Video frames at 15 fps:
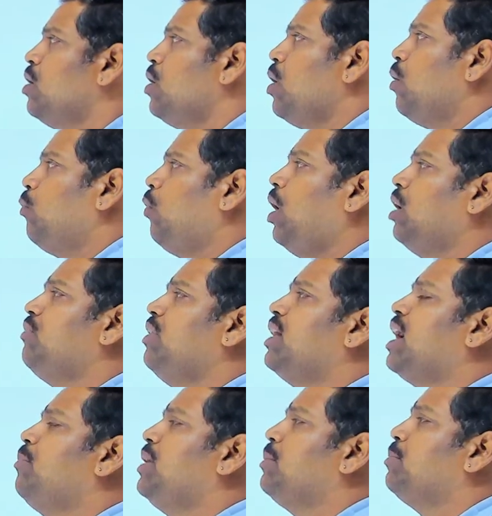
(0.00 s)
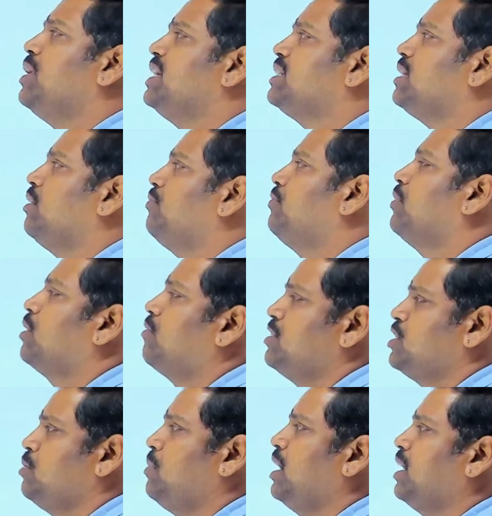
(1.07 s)
What will come in place of
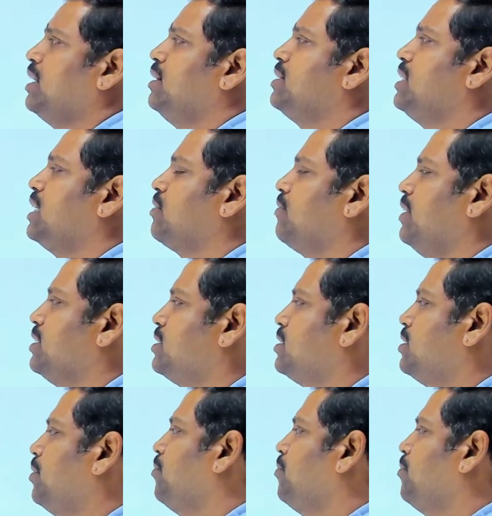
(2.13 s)
question mark in the sequence?